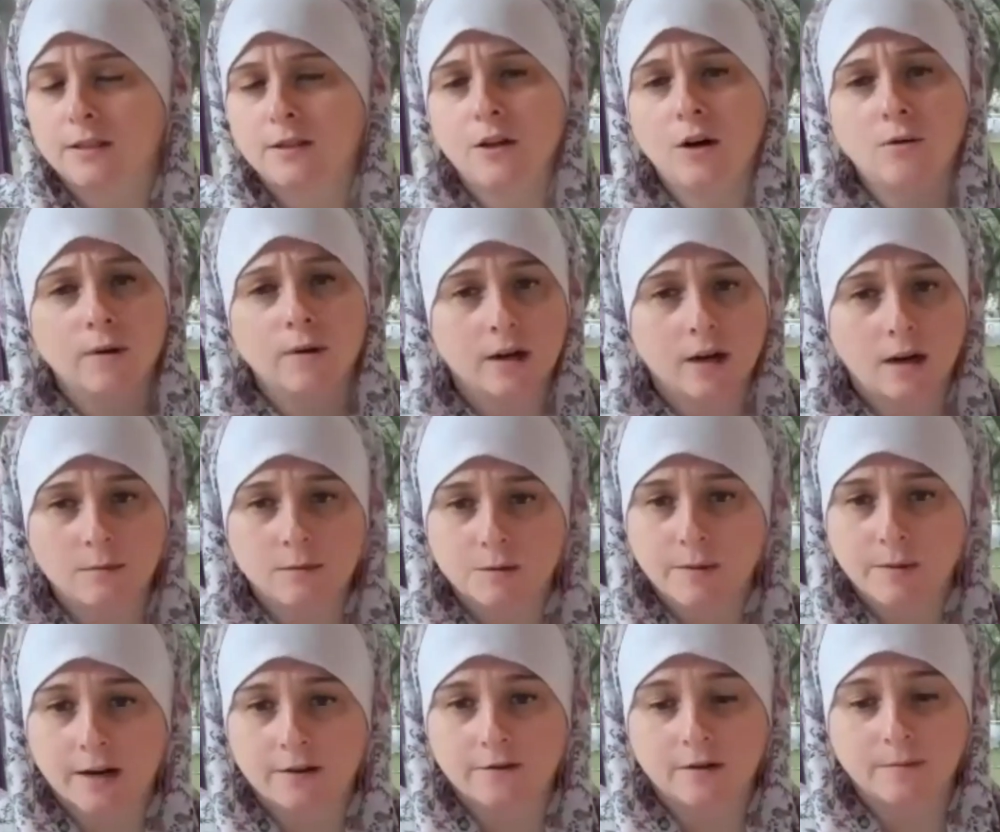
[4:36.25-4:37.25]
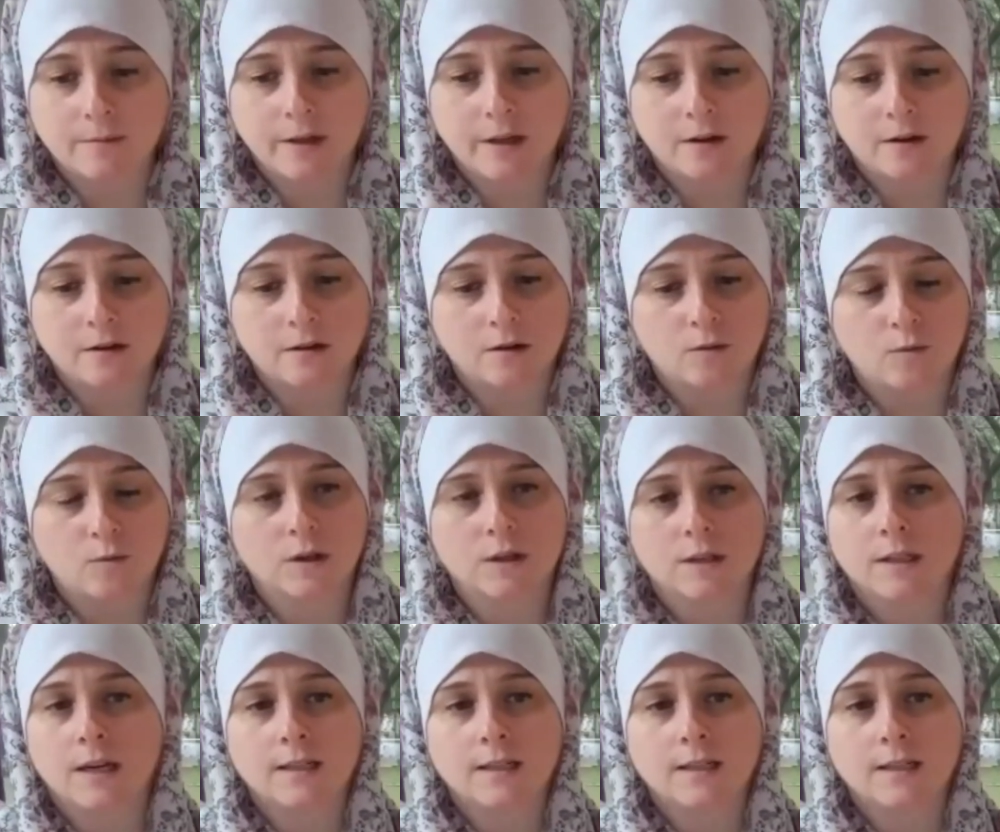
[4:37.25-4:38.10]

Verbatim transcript: no one comes back from the underworld